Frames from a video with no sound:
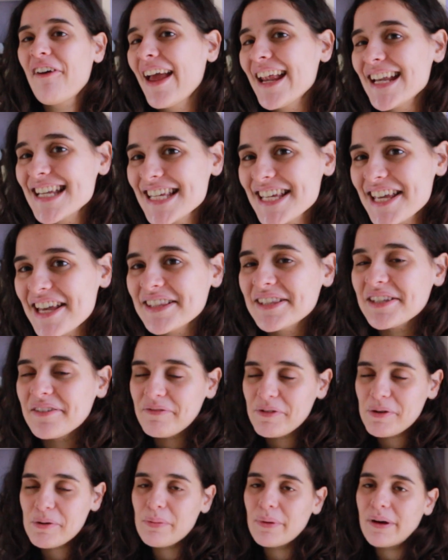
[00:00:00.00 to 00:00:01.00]
ready as
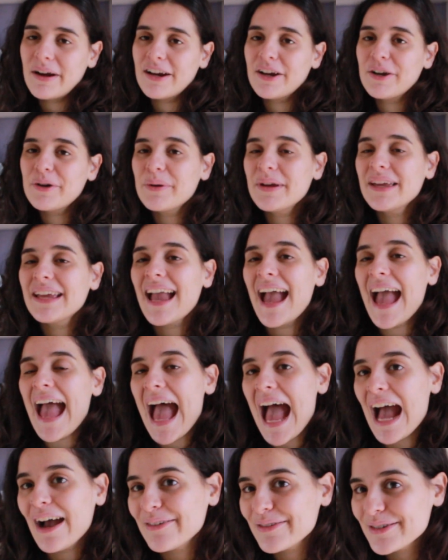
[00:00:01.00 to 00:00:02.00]
if you were going
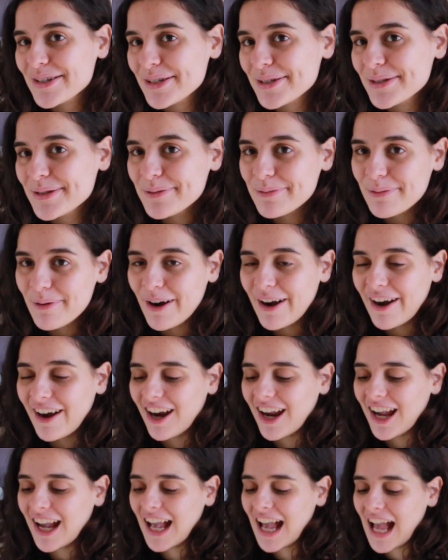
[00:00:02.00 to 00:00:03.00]
out to
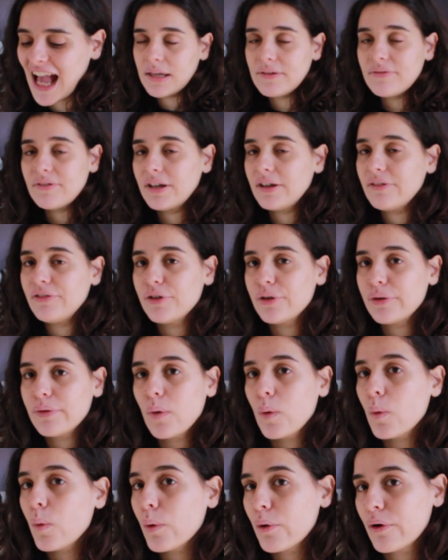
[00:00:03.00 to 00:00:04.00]
work. Even if
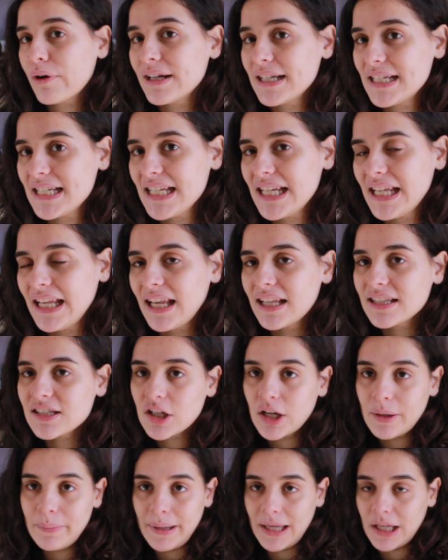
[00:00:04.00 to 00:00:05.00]
you're in quarantine, it's
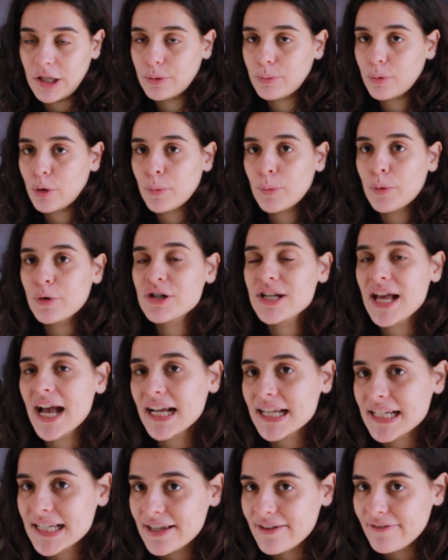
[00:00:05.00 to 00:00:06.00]
gonna make you more
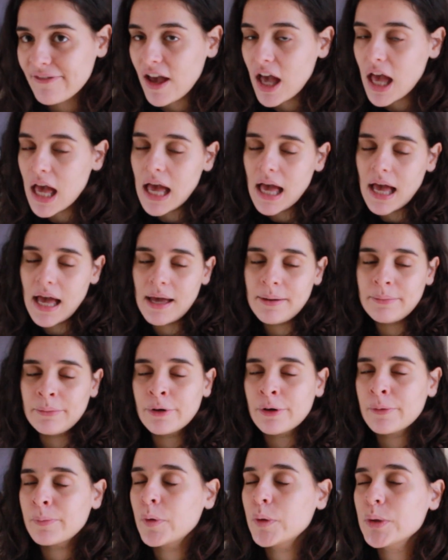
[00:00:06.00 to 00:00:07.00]
productive and
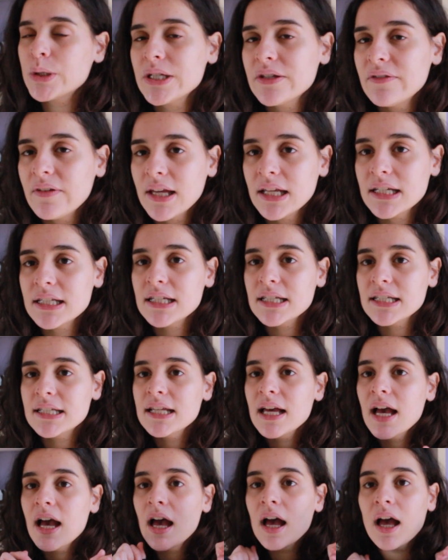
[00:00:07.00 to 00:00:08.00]
more
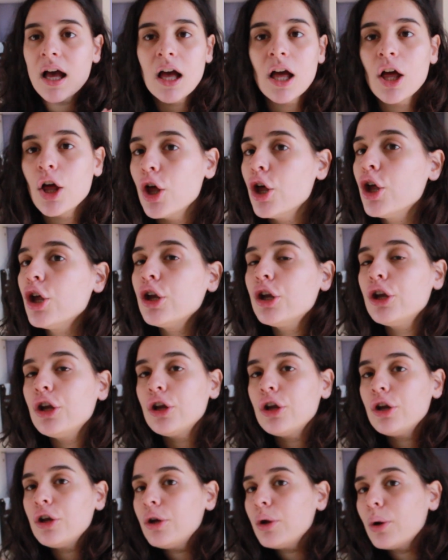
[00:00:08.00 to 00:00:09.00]
motivated.
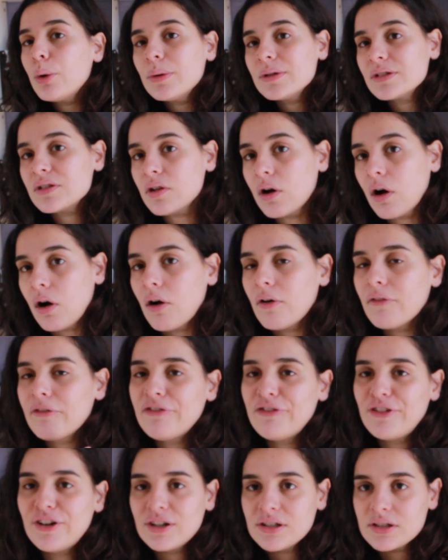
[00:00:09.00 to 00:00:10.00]
No, it's not.
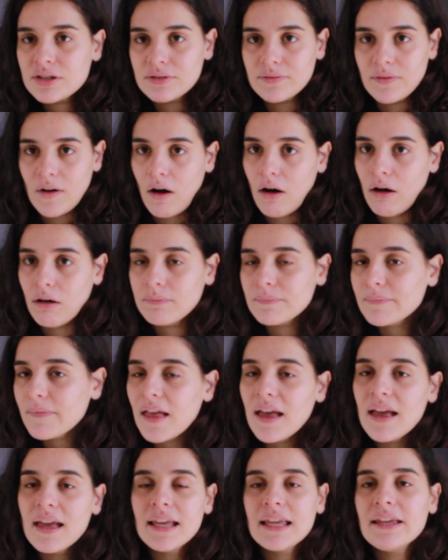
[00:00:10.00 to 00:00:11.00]
First of all,
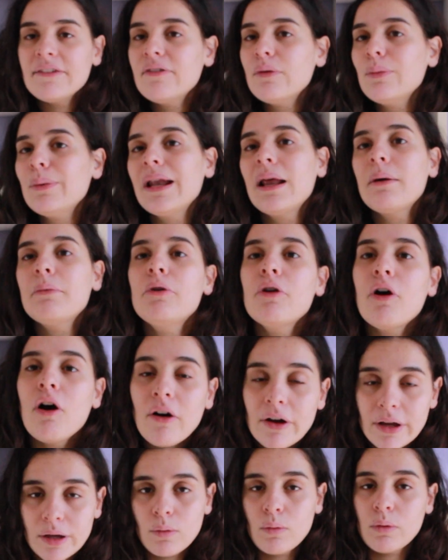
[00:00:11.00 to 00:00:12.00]
even when I'm
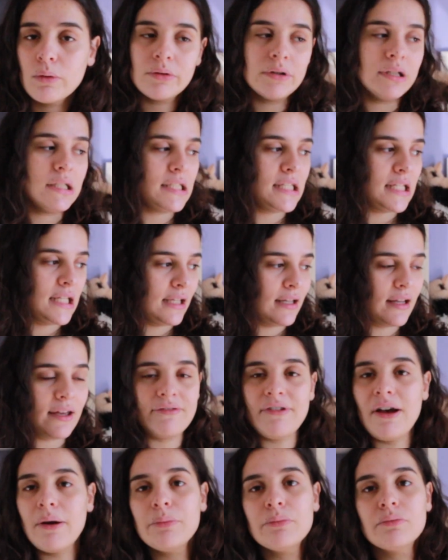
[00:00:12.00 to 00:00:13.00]
not in quarantine,
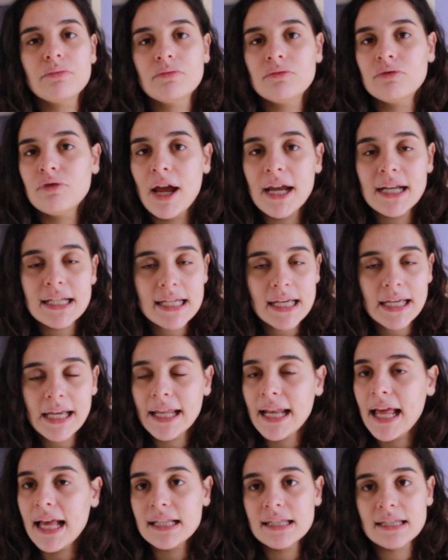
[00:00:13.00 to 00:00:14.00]
if I'm writing
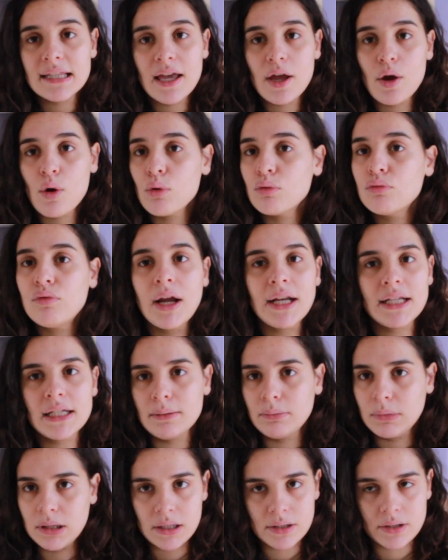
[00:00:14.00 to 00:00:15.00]
an essay or
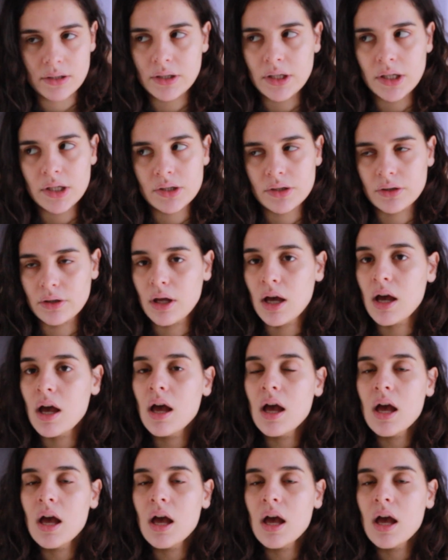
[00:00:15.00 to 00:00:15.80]
writing my dissertation,